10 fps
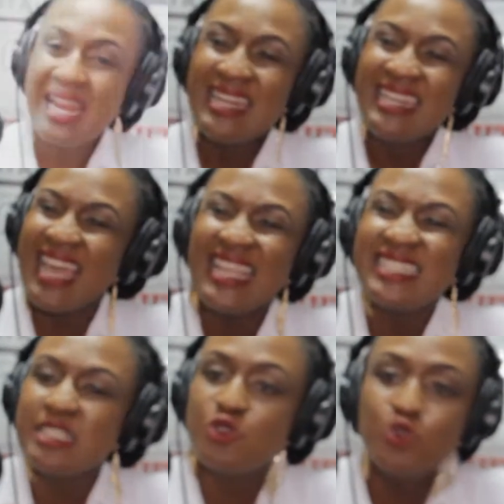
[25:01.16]

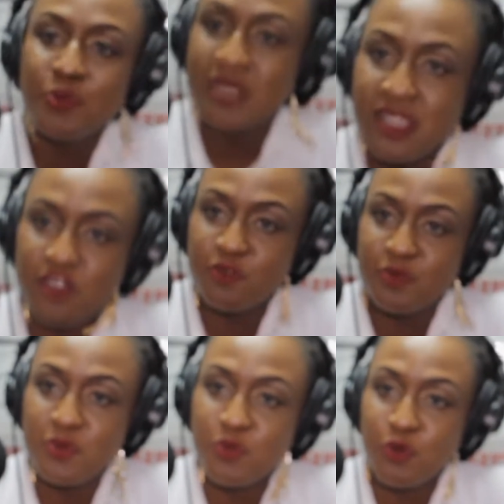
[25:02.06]
92% of
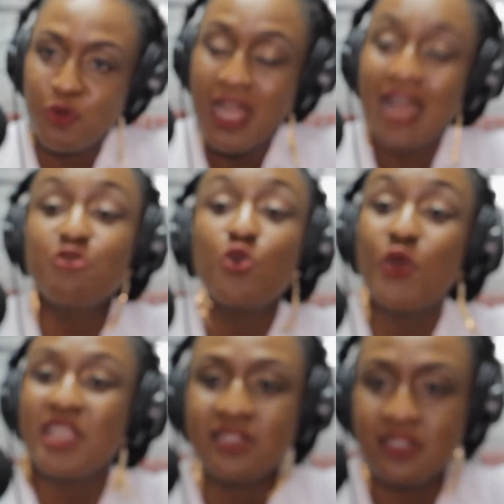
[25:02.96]
people have
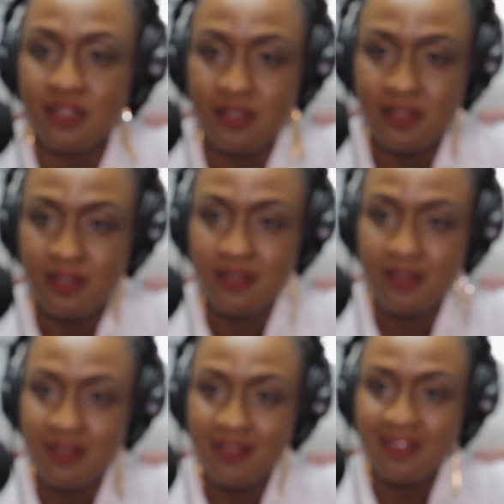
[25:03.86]
quit
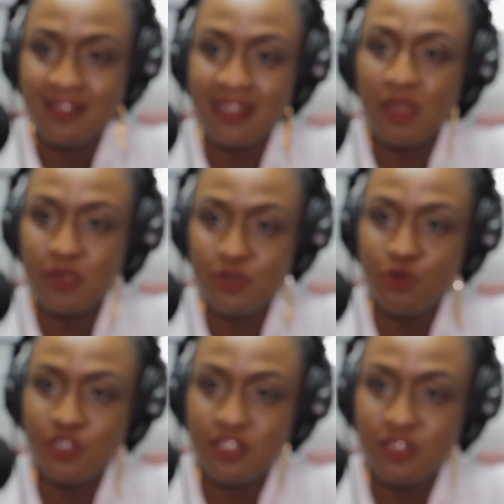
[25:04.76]
their
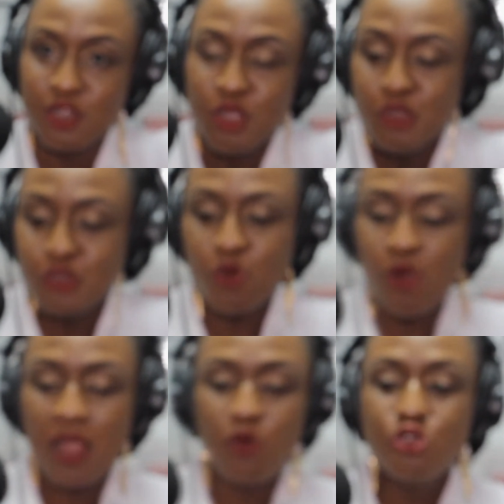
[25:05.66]
resolutions. So
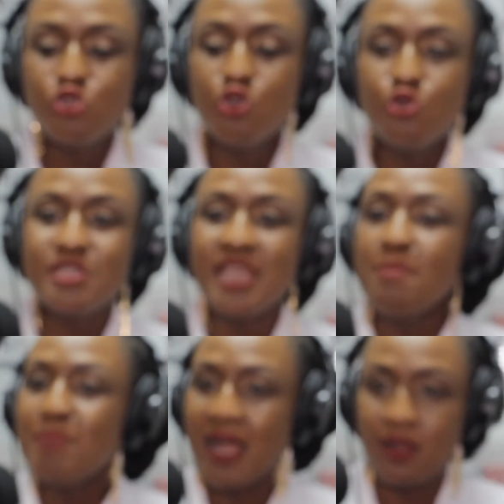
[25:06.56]
I want to lose
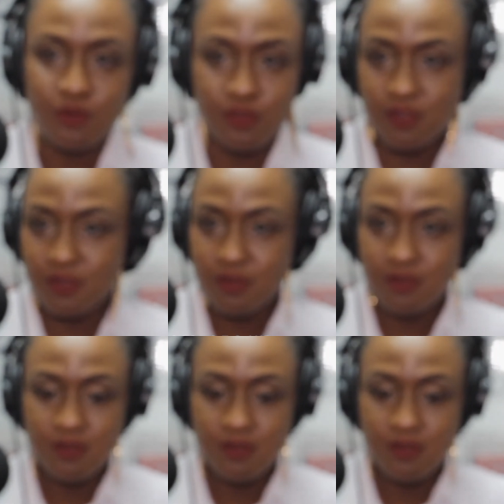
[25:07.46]
10 pounds.